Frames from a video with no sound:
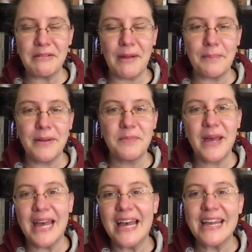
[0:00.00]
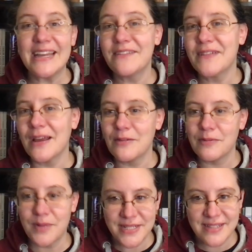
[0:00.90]
wrap-up, I have not
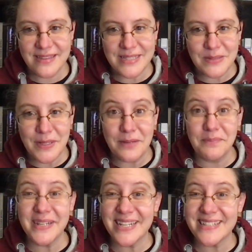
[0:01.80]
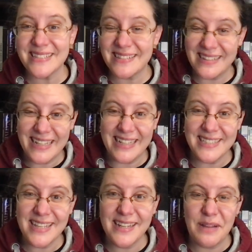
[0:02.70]
written this week, but as, like I
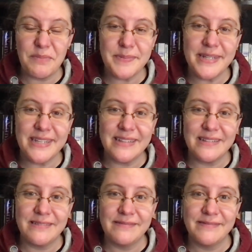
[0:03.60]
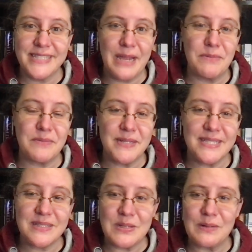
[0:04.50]
said, I'm spending time with my
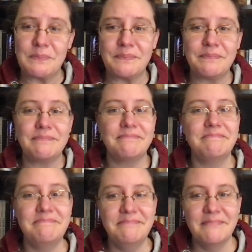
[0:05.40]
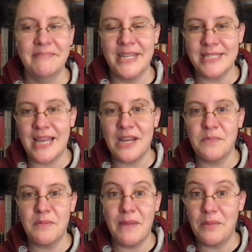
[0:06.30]
sister. That's kind of
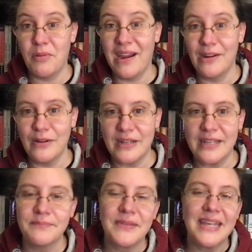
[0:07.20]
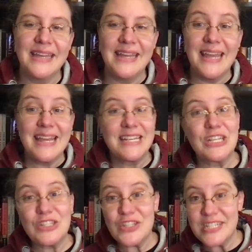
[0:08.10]
been my priority.
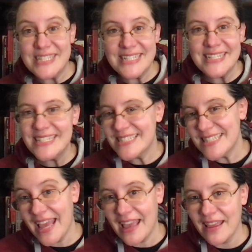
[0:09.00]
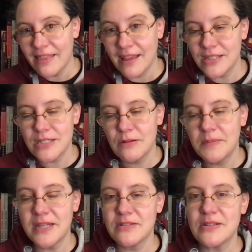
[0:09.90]
She did say that she would
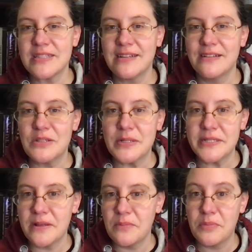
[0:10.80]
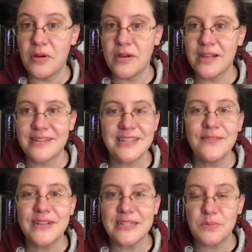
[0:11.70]
be interested in doing some
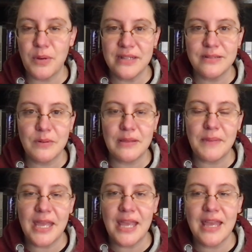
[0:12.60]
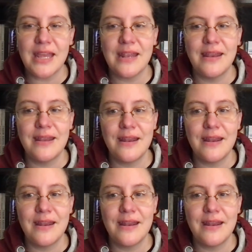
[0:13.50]
productivity sprints with me in